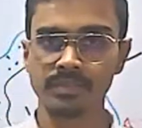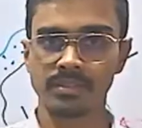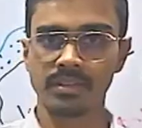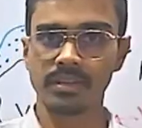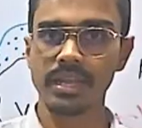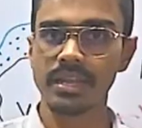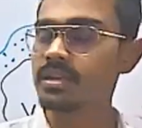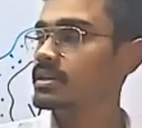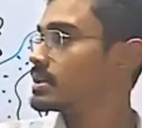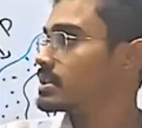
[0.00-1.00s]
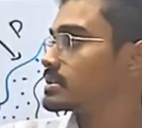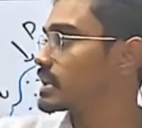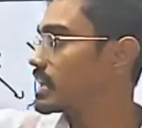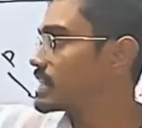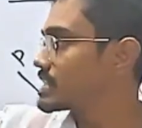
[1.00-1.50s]
Right?
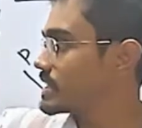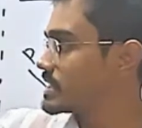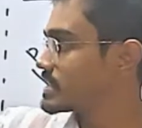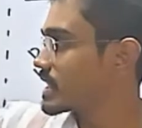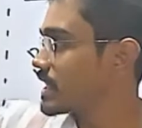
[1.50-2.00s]
These are ratio